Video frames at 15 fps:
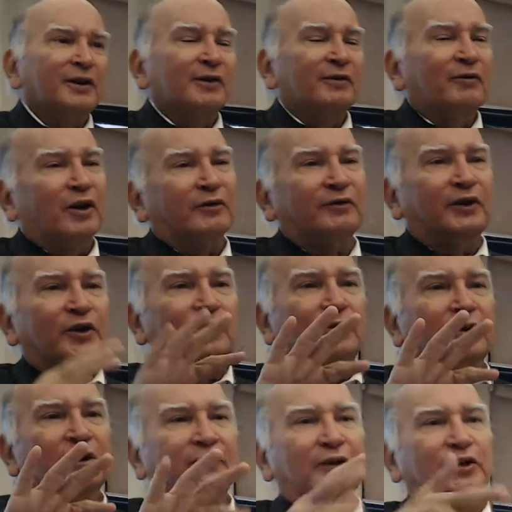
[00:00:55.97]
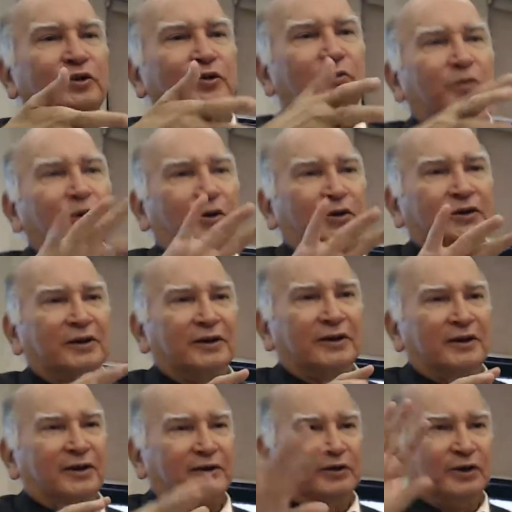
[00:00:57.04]
what we do is we do both.
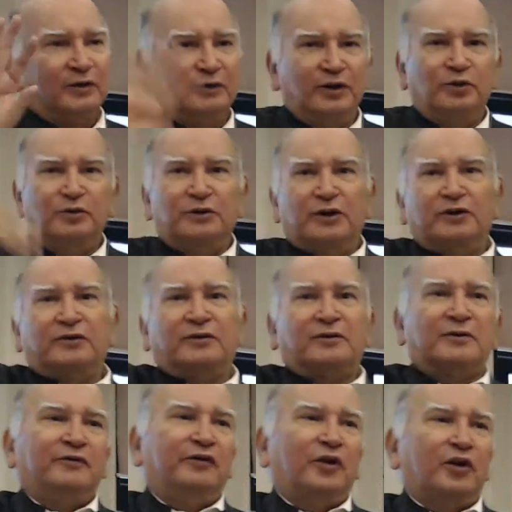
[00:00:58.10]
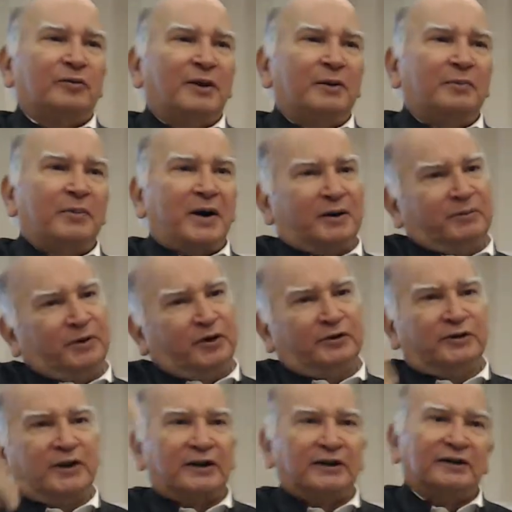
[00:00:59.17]
So we do this formal part because
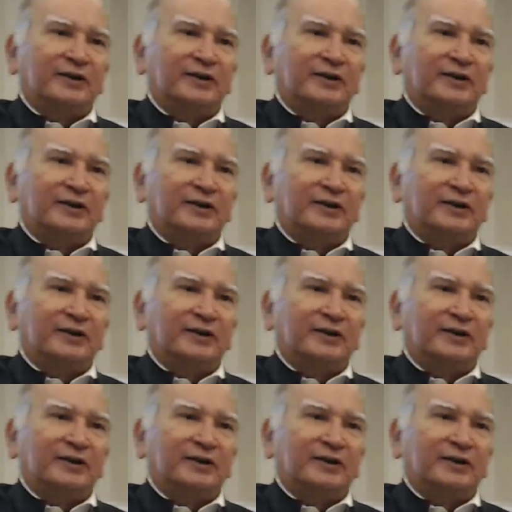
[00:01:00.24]
that is